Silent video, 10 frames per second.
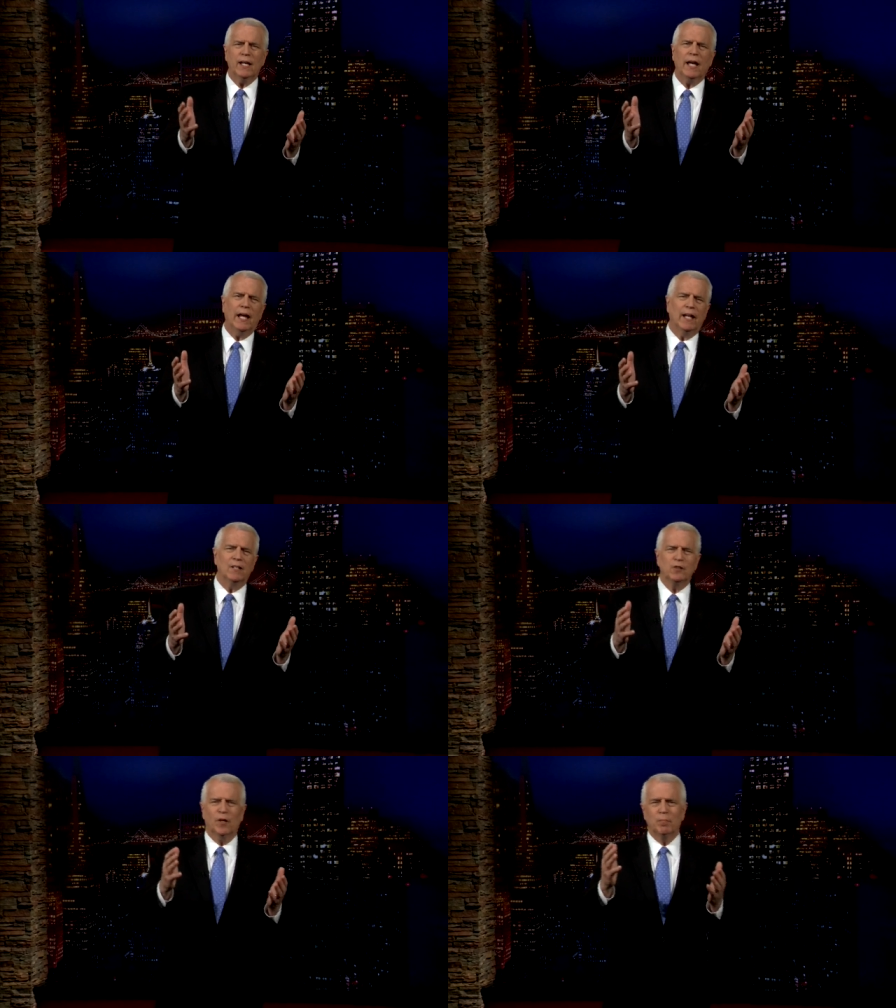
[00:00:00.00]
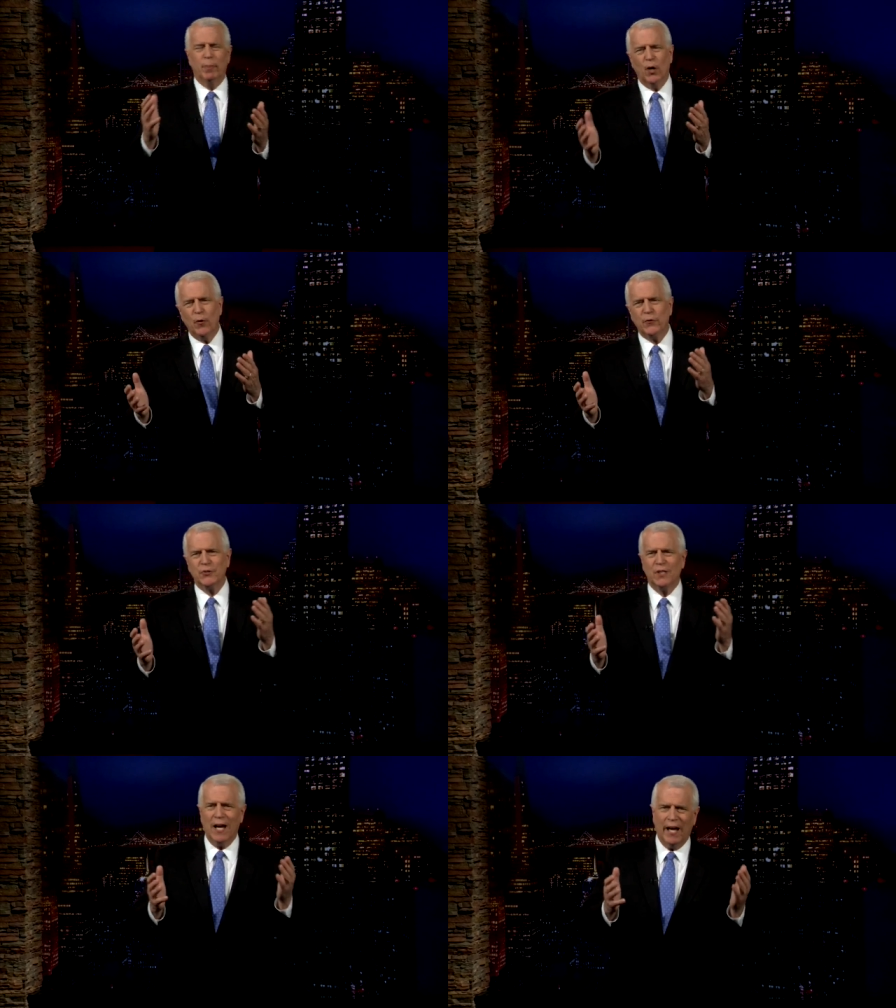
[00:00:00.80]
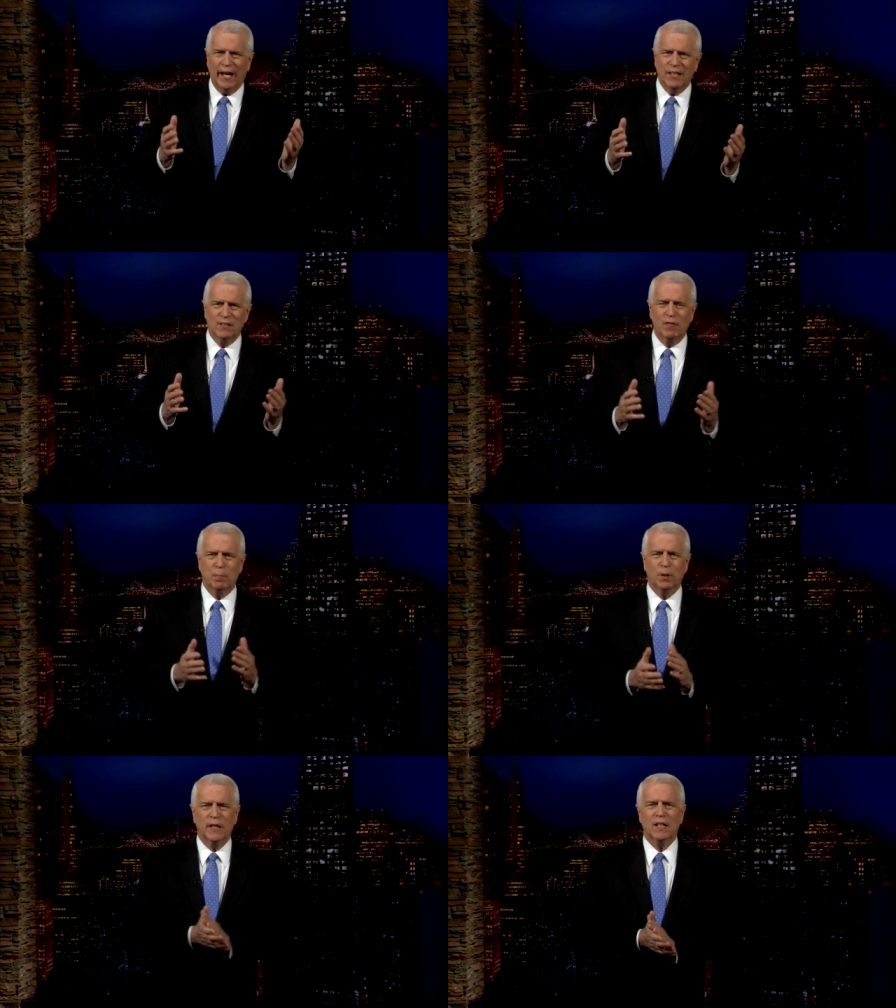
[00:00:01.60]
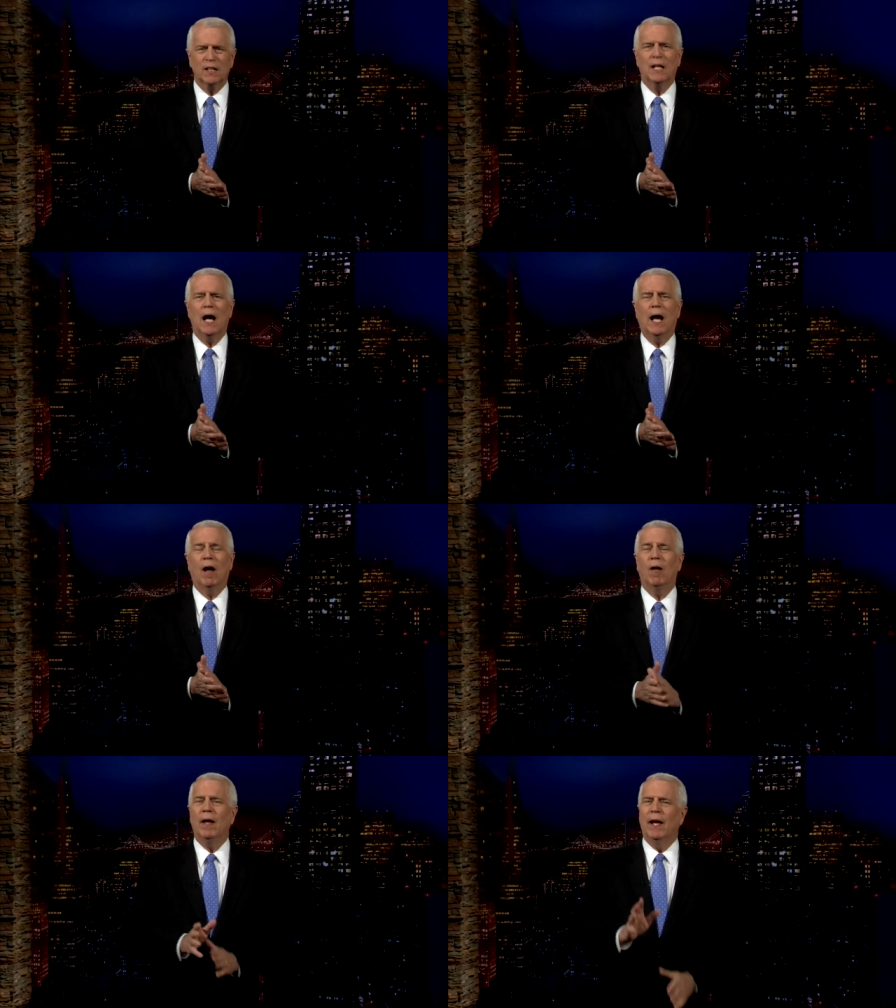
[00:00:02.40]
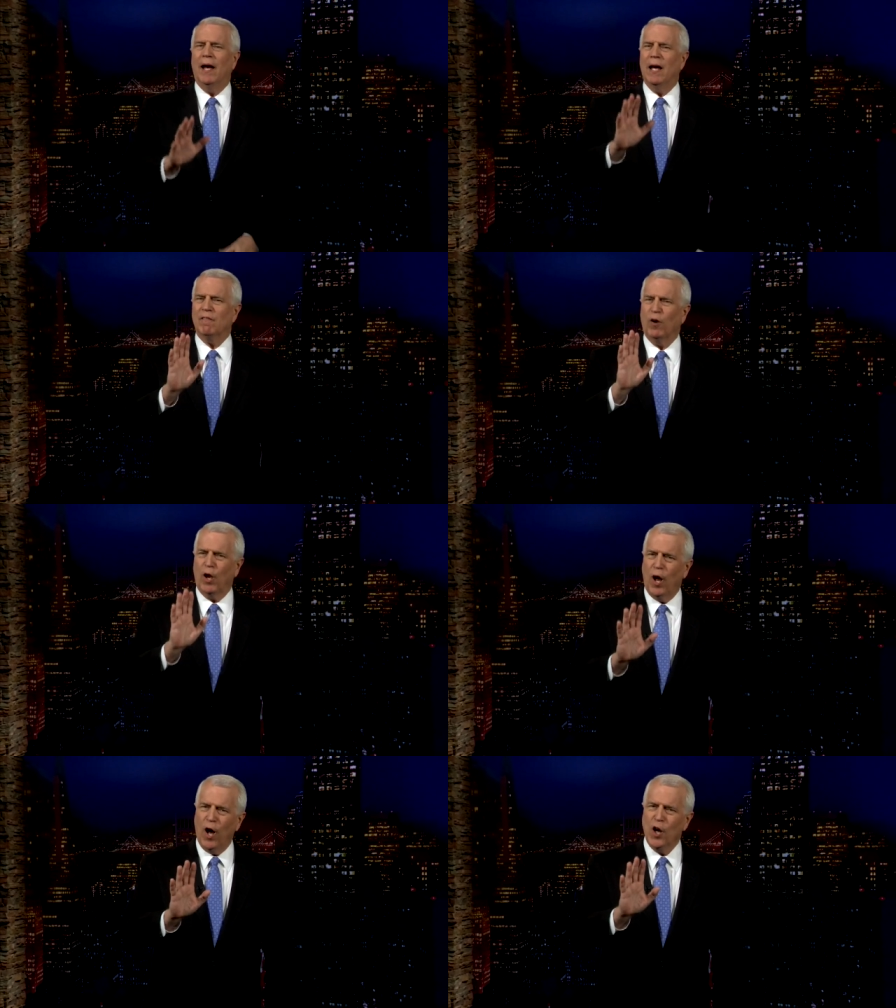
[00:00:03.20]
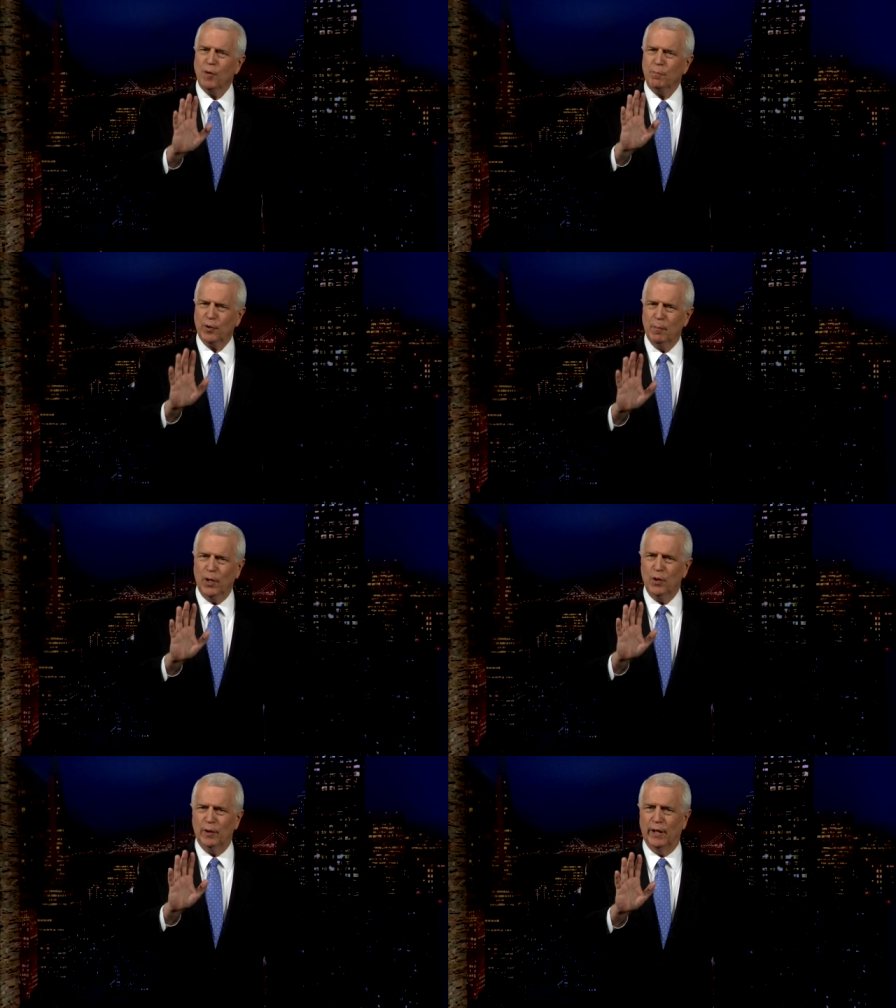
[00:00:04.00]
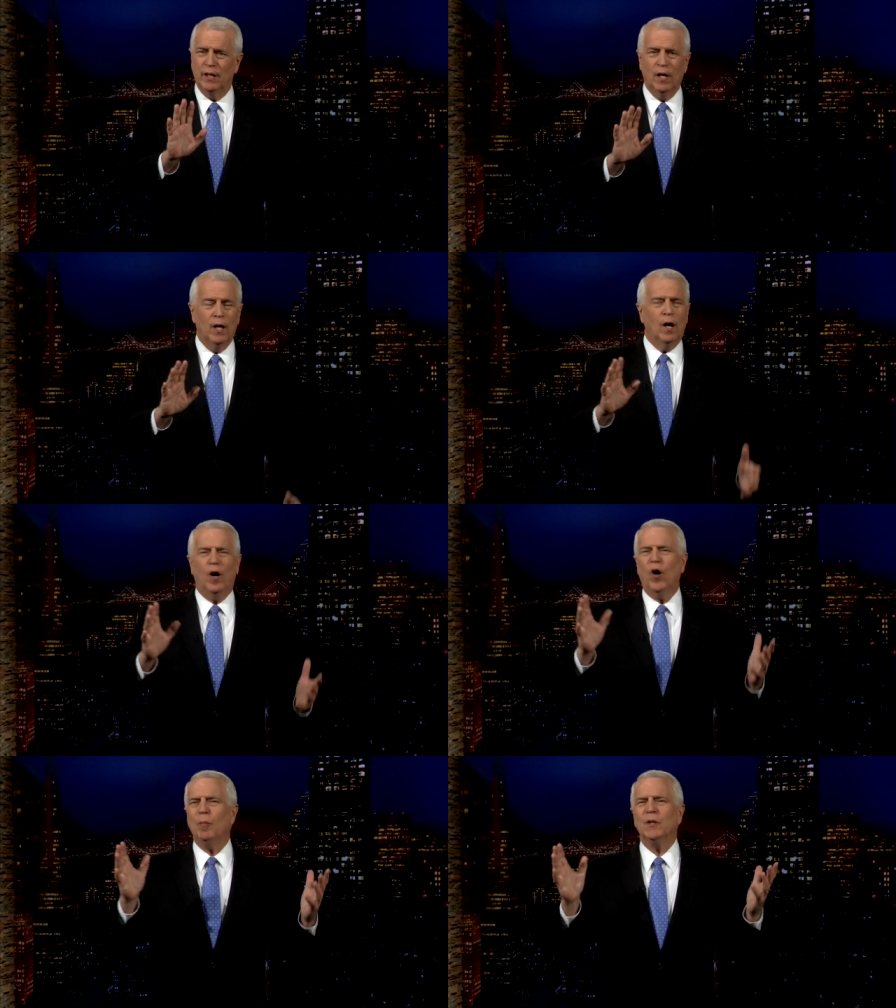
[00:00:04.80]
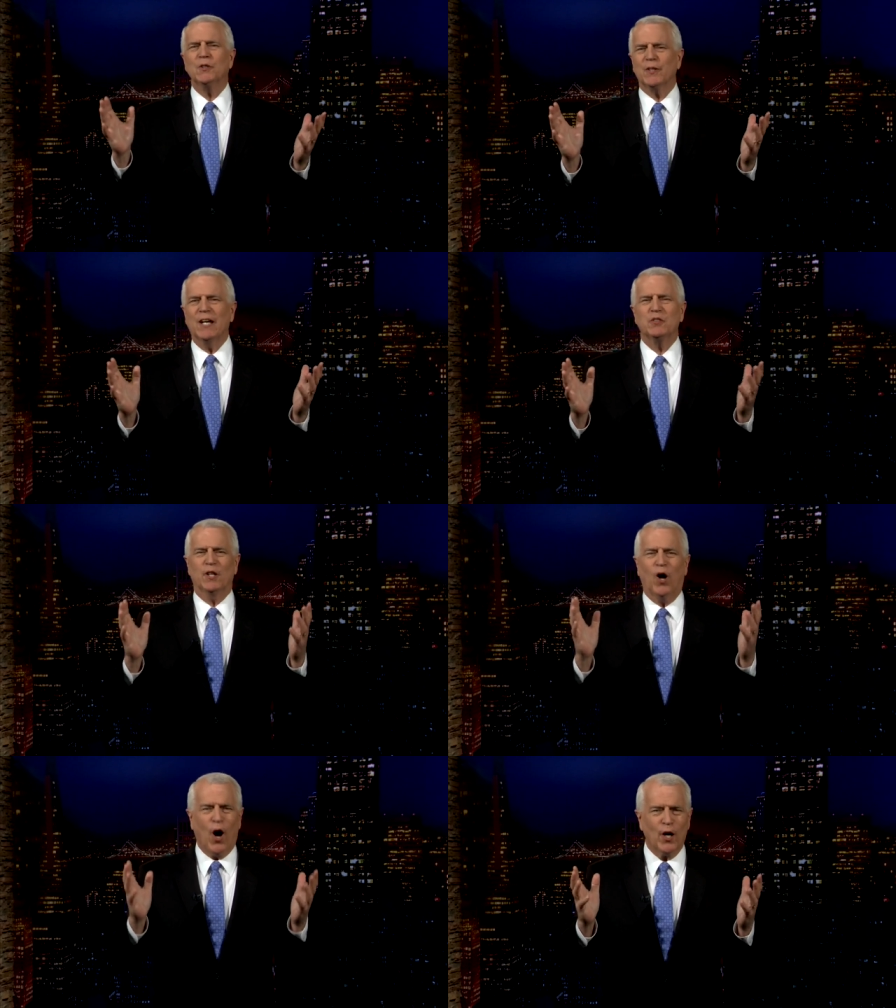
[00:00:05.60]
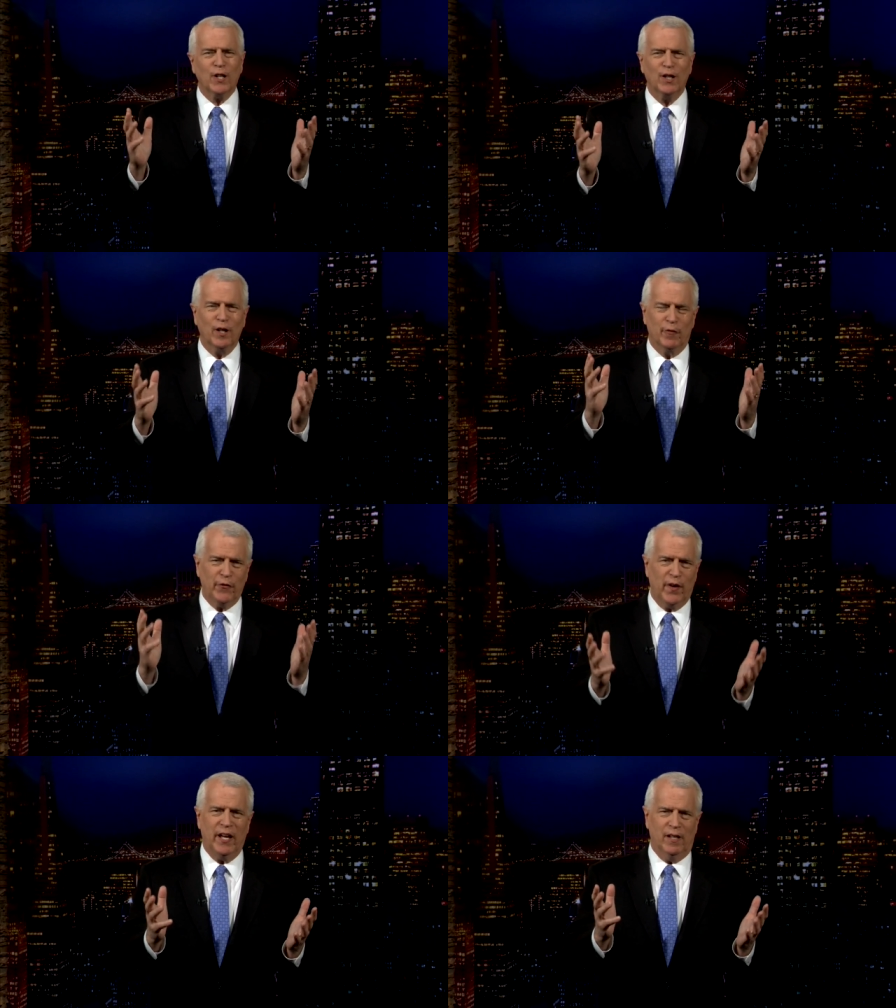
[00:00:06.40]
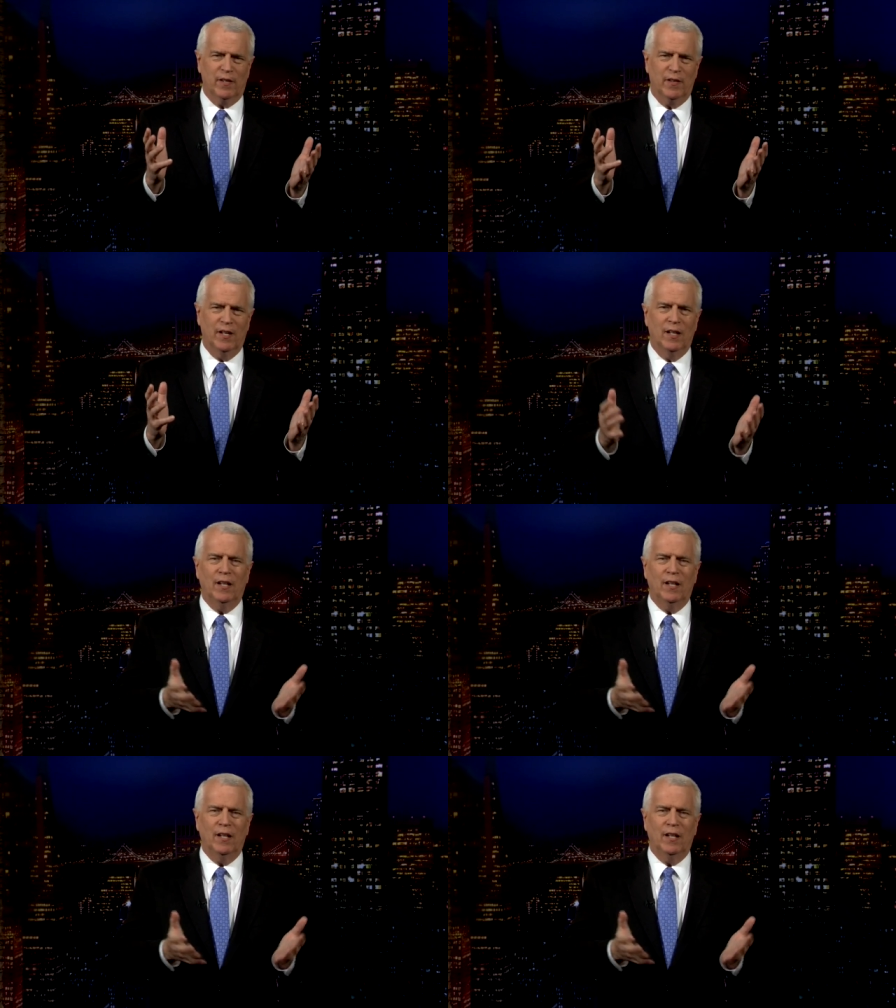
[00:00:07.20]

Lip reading: heads on both sides of the political aisle have long promoted, almost as an article of faith,